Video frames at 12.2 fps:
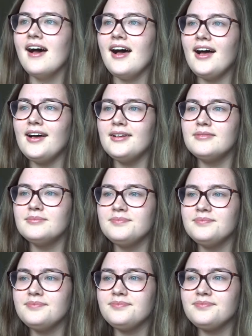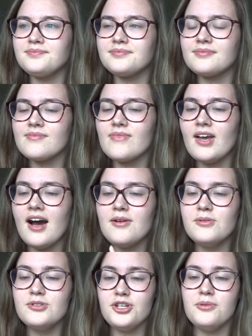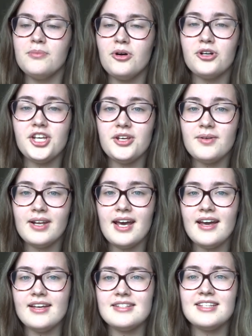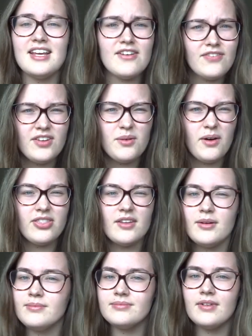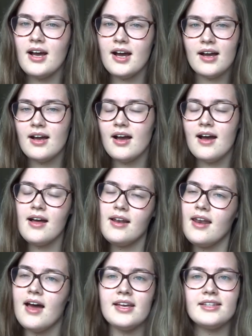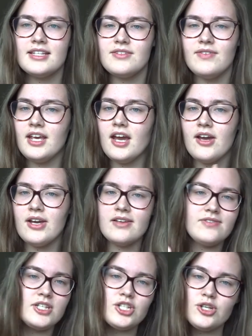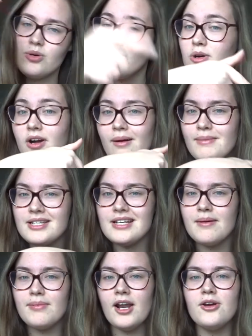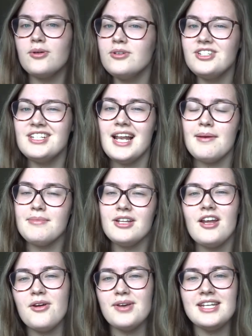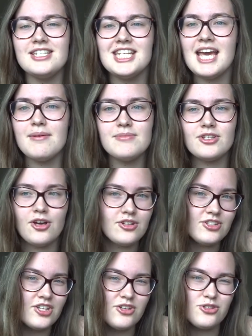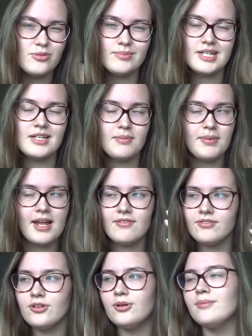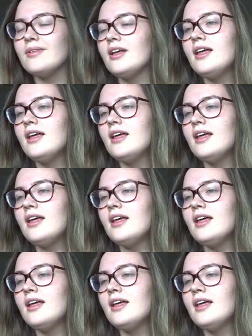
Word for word: I will do more Q&As if you want them. Like this video if you do, or comment down below, or just let me know in DMs on a social media platform.